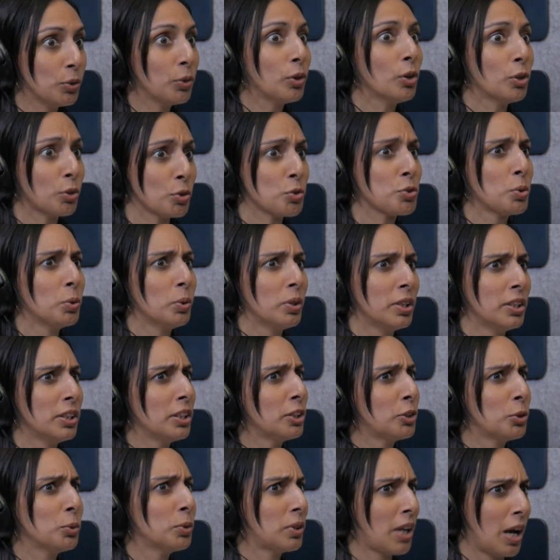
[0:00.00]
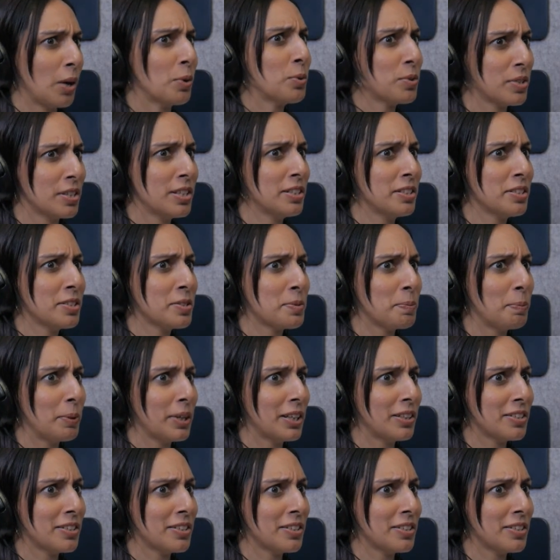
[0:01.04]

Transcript: Did you go to school in the 2000s?